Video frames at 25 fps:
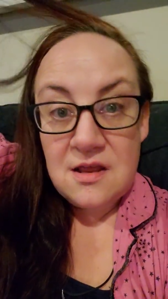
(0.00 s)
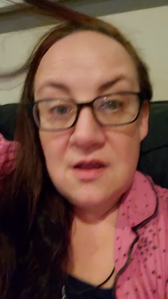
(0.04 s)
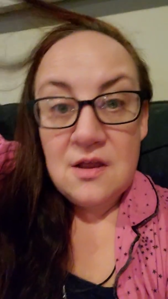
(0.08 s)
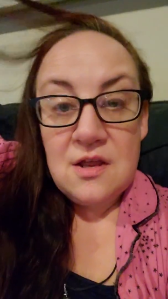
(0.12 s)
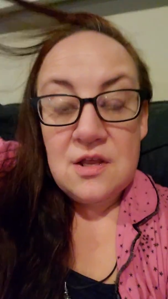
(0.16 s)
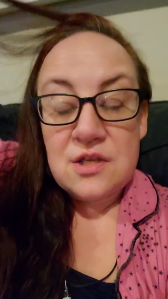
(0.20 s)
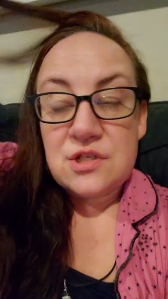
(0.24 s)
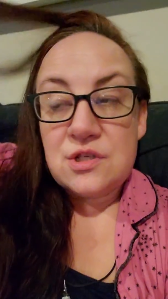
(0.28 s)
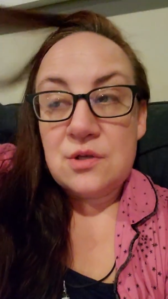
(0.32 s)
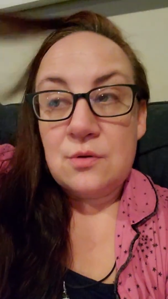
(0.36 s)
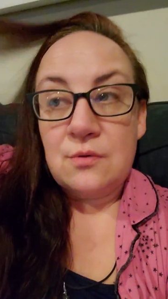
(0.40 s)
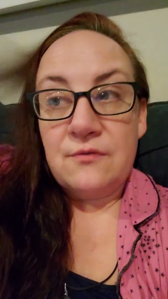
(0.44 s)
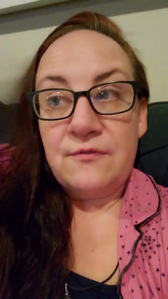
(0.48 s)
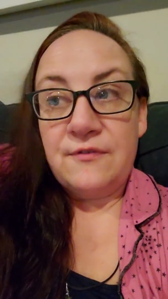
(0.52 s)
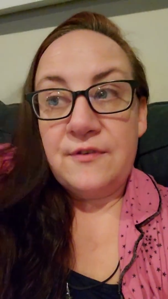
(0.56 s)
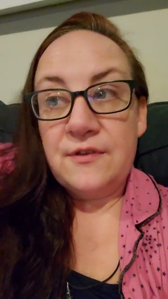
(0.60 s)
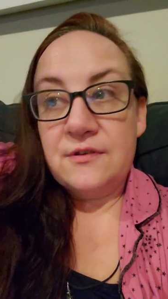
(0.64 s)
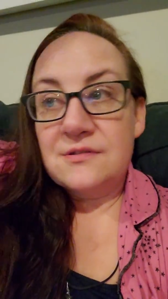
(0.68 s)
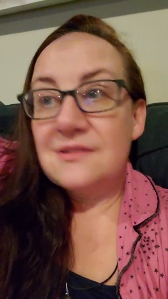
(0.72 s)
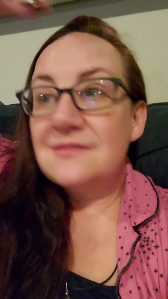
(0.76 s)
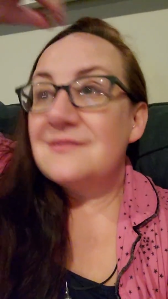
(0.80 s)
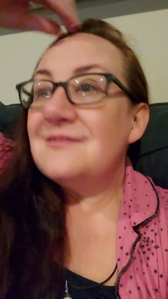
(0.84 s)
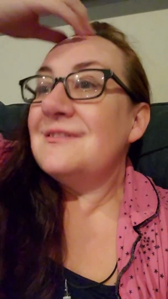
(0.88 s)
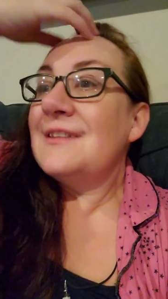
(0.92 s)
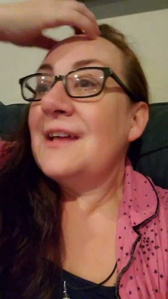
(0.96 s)
so it
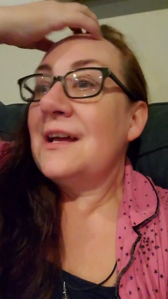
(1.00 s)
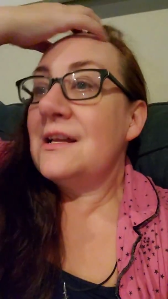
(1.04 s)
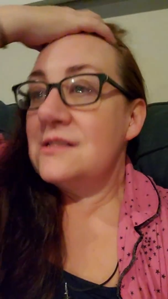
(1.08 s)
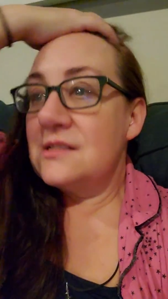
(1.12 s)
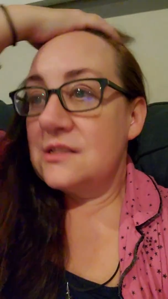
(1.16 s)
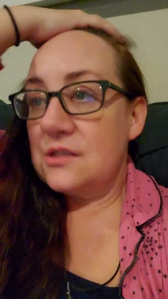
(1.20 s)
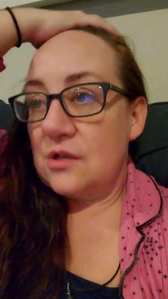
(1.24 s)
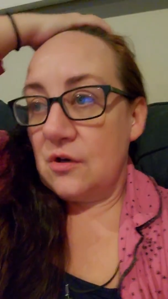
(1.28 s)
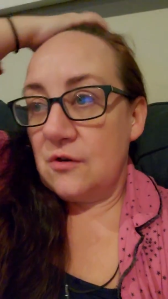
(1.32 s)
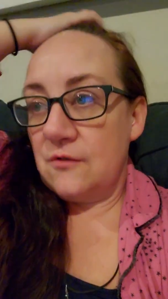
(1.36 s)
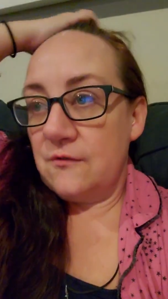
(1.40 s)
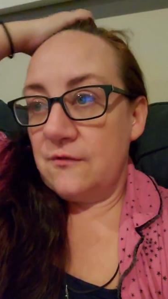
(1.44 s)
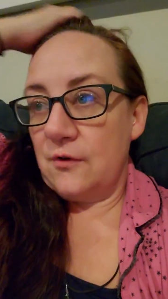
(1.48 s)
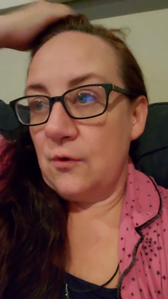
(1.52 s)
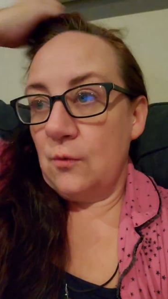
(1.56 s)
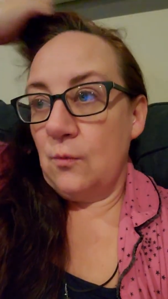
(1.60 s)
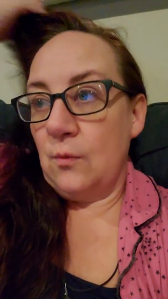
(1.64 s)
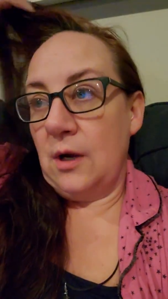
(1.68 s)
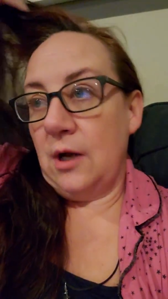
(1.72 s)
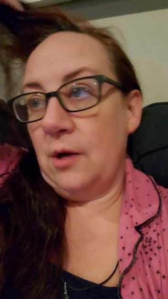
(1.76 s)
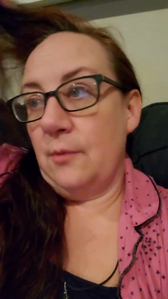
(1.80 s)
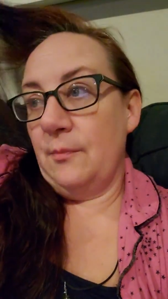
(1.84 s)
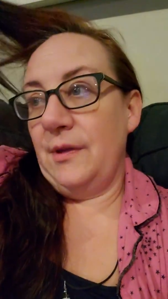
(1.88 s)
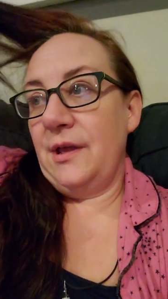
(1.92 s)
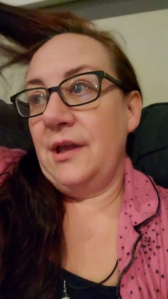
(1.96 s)
feels less
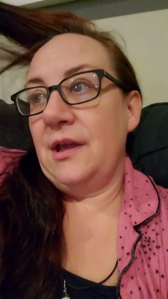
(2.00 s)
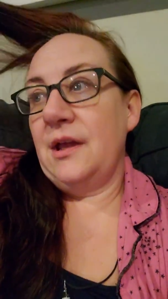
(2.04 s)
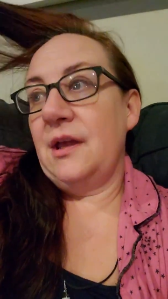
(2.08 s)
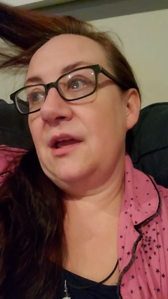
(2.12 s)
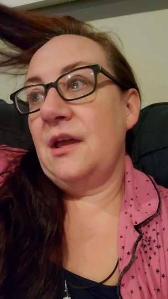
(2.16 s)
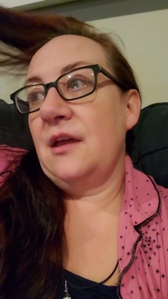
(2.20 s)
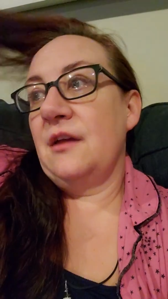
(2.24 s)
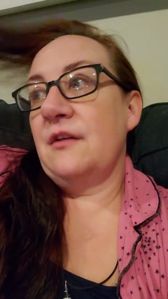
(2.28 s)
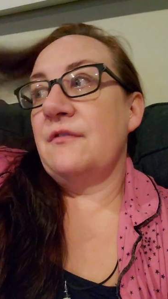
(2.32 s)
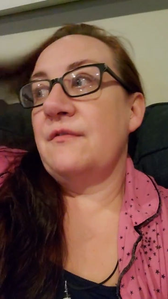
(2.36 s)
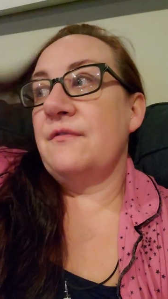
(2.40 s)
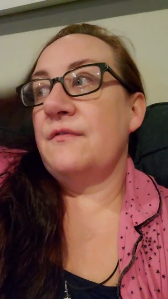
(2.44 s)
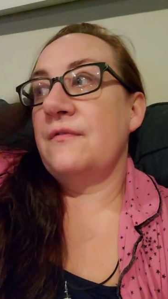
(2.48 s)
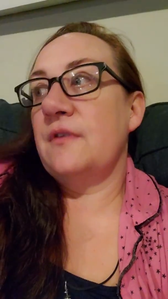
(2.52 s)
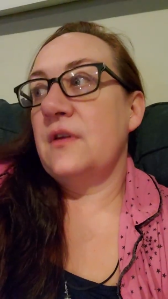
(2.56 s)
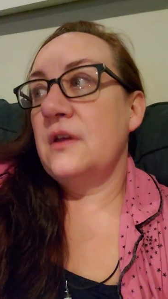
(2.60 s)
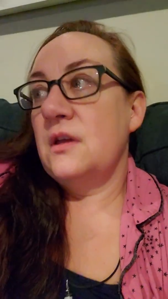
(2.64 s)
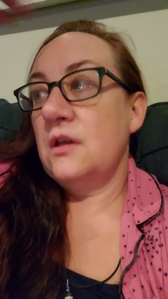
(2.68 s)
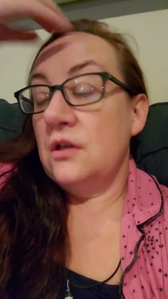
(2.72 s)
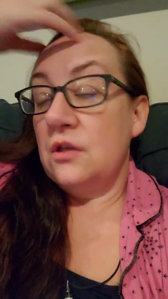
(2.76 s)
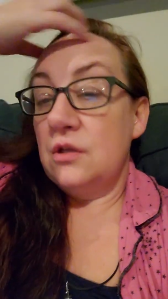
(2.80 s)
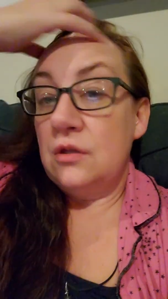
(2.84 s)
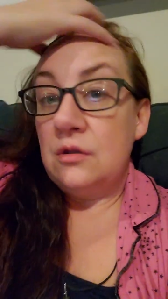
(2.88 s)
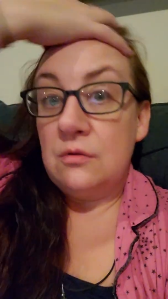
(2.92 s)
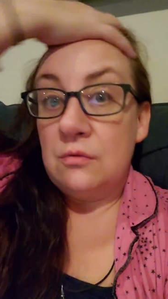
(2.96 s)
overwhelming. If
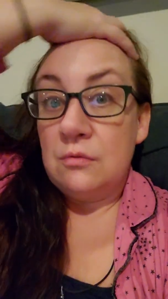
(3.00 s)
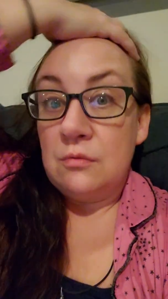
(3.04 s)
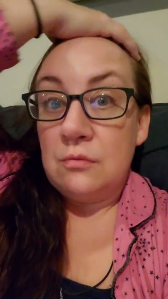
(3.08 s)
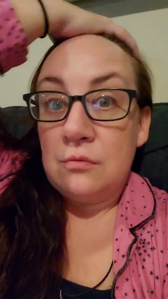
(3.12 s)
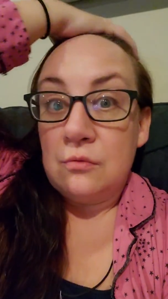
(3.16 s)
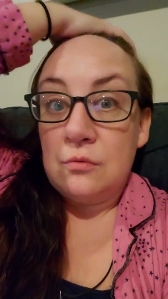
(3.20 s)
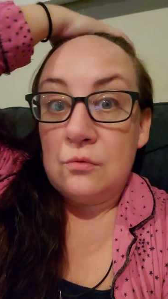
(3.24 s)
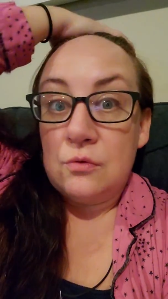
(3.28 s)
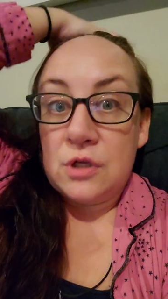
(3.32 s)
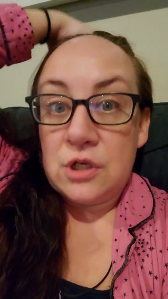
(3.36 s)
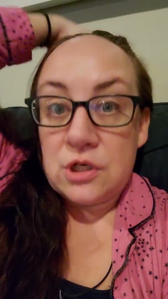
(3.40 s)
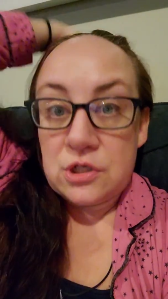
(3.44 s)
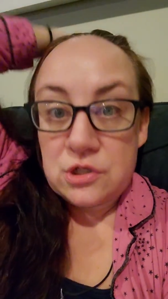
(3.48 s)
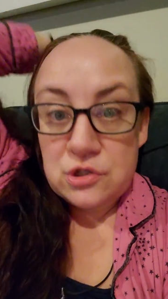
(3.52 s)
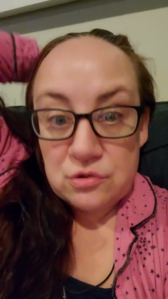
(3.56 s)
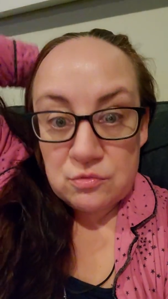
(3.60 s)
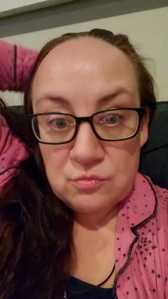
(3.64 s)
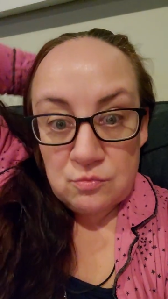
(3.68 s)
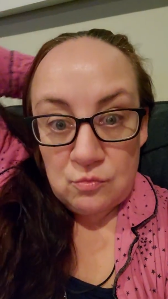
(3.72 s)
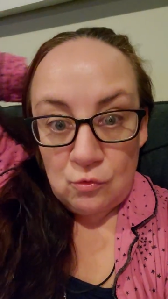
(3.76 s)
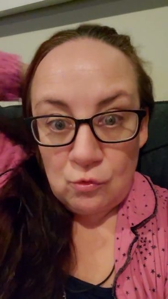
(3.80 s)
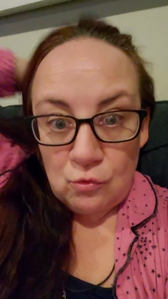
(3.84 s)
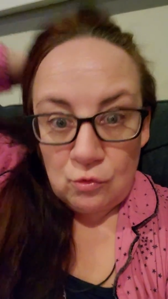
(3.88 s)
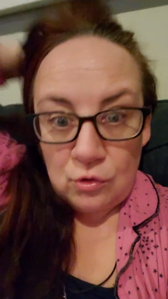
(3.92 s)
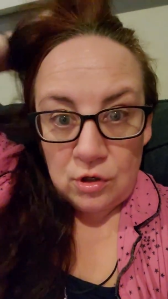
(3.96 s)
you can do
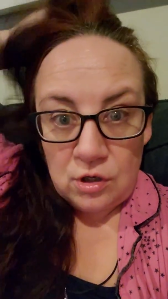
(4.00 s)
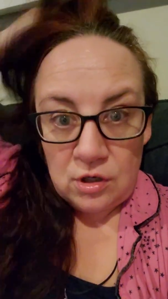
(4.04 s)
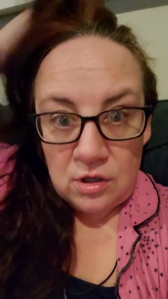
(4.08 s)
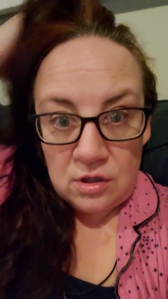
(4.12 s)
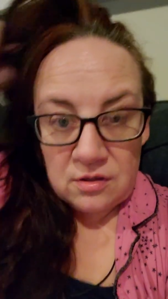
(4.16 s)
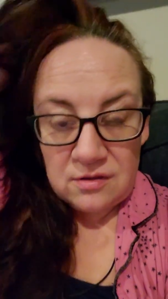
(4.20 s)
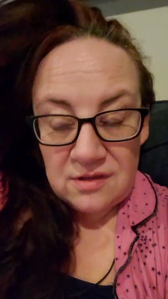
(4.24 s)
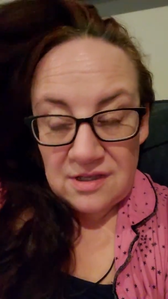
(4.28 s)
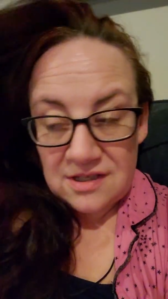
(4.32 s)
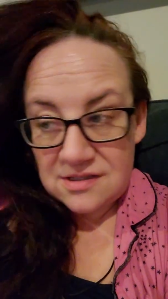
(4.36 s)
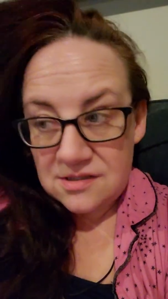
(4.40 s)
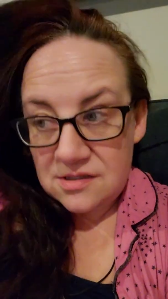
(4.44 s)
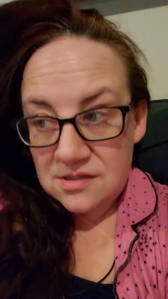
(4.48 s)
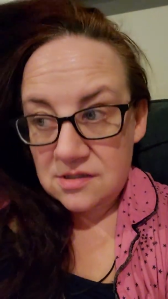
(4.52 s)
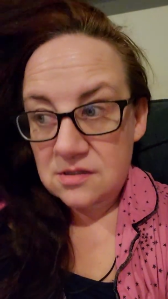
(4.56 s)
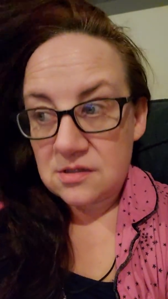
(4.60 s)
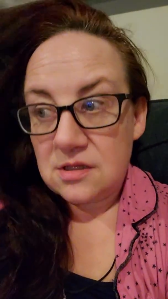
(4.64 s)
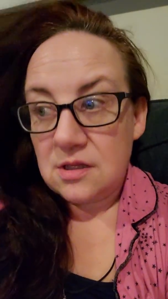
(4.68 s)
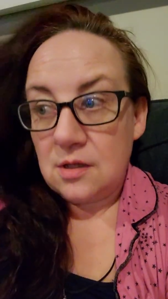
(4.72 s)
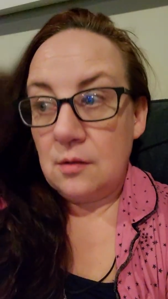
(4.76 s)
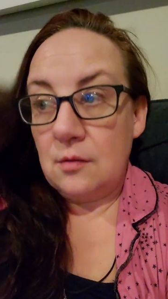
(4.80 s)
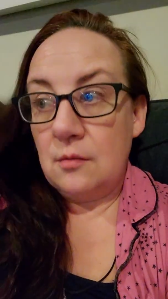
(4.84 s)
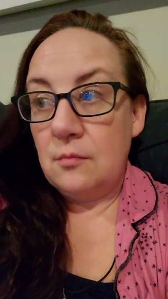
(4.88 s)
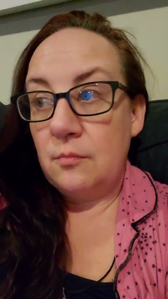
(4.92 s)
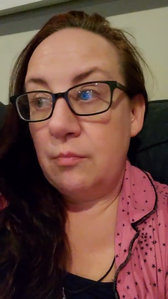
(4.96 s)
more, that's
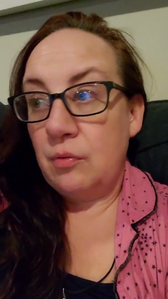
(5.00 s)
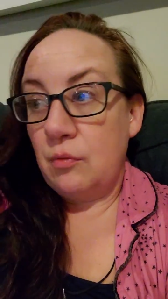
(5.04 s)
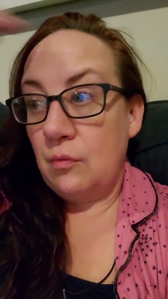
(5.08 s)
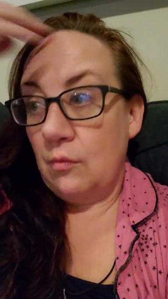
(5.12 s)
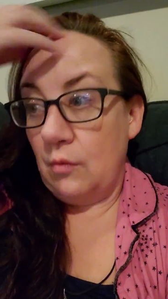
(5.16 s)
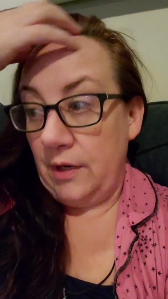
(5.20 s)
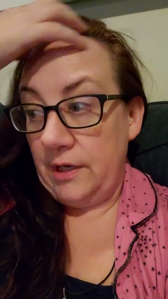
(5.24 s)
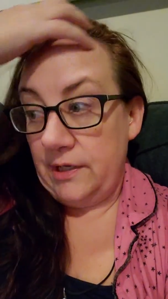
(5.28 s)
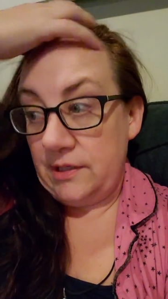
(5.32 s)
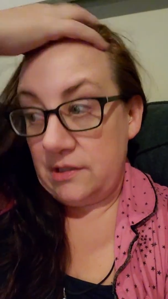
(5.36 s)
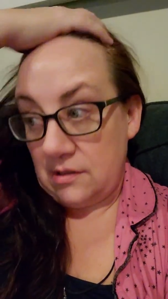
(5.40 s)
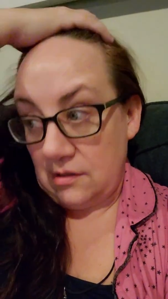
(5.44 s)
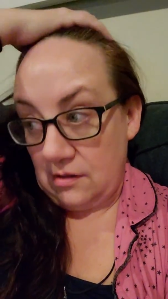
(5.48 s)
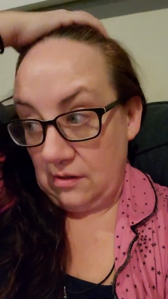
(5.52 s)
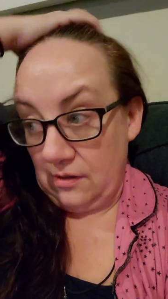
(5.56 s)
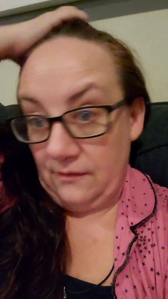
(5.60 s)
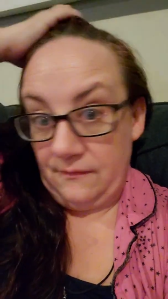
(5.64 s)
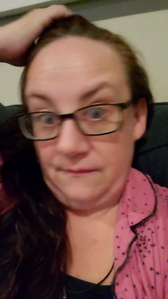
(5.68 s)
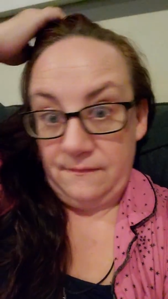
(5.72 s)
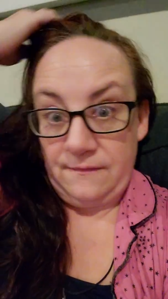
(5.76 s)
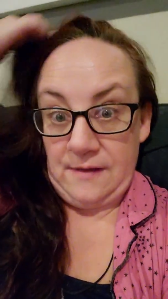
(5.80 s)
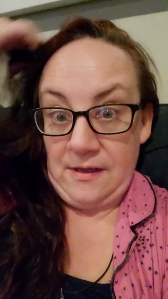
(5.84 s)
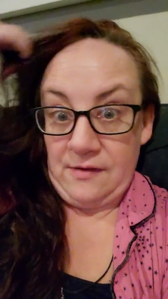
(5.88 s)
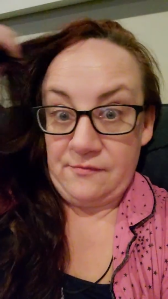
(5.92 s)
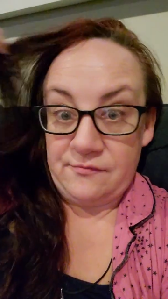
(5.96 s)
the point
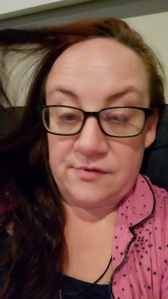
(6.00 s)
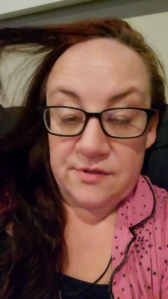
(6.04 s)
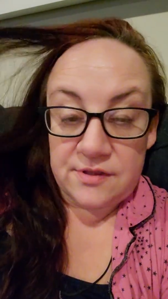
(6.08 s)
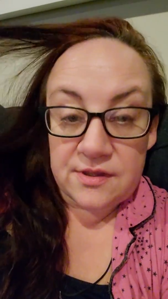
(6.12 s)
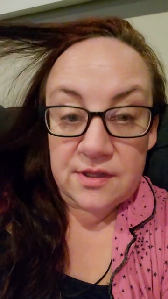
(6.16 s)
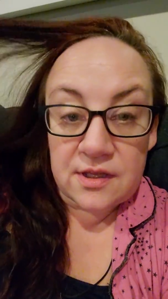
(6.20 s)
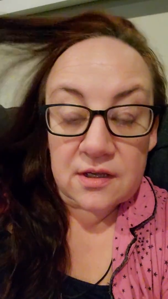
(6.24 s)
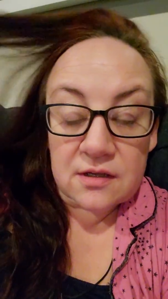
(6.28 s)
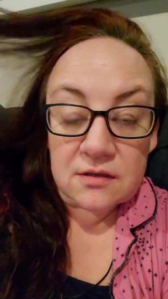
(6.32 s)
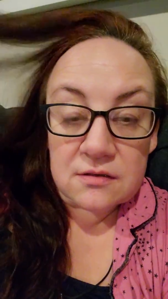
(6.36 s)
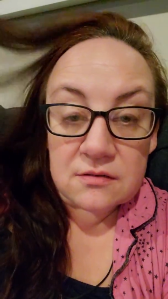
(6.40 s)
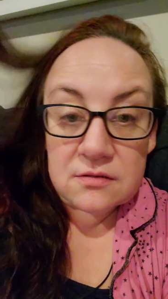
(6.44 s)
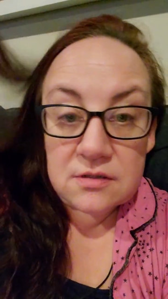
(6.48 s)
of everything.